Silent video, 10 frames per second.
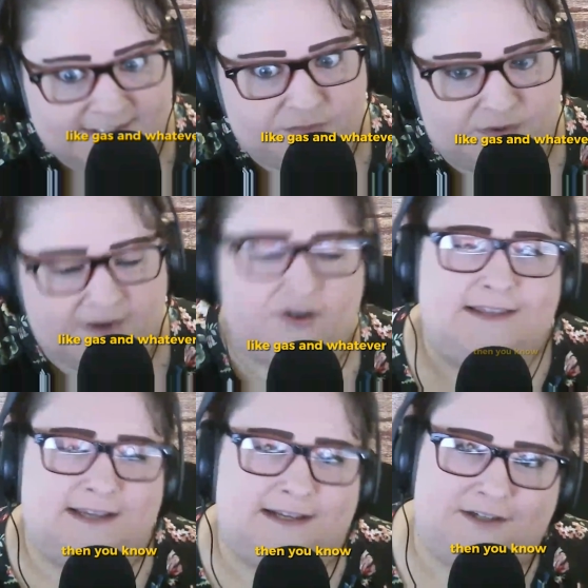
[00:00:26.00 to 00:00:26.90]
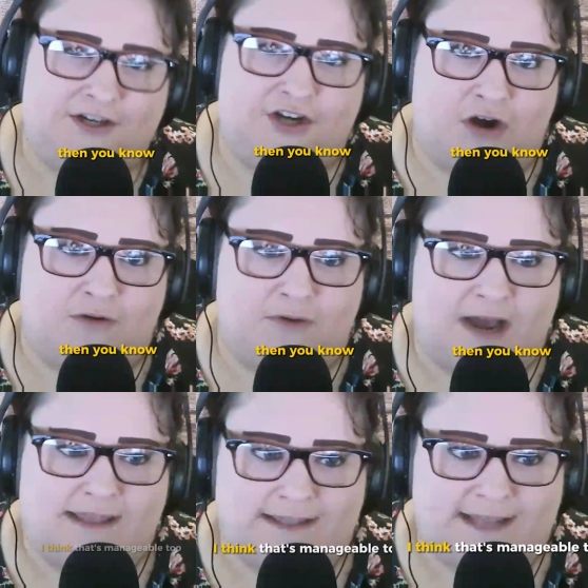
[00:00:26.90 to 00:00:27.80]
and whatever, then, I
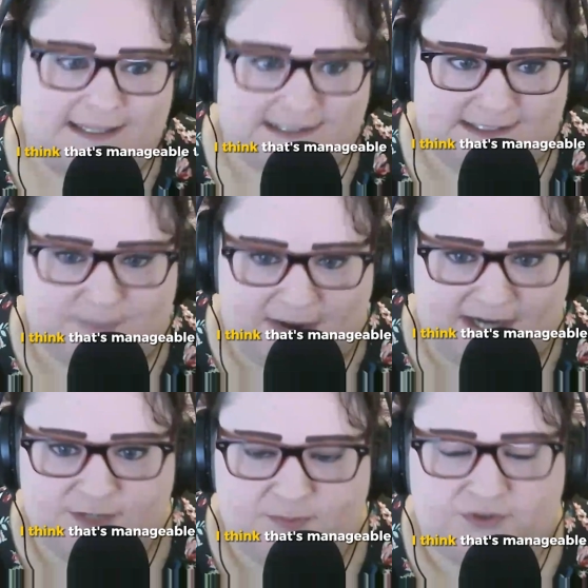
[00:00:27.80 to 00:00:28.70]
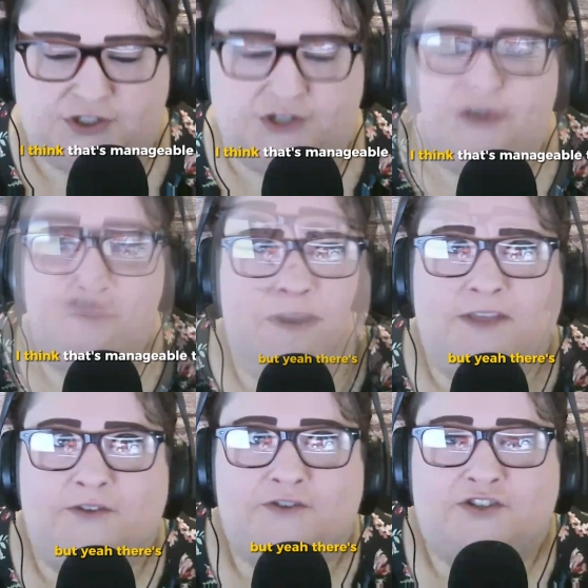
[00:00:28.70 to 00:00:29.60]
think that's manageable too. But
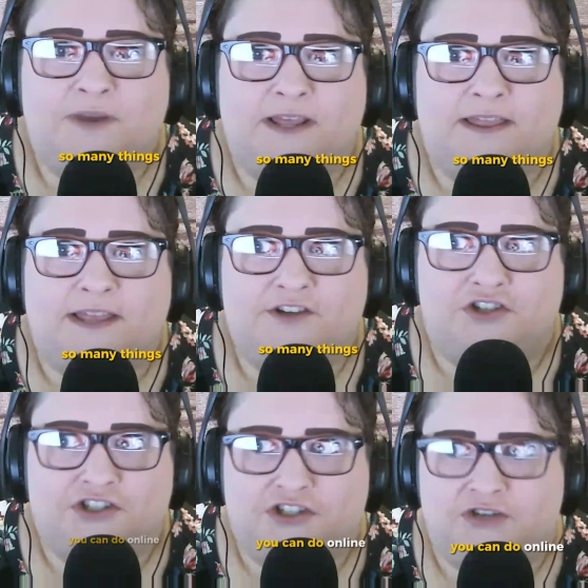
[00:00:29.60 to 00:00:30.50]
yeah, there's so many things you can do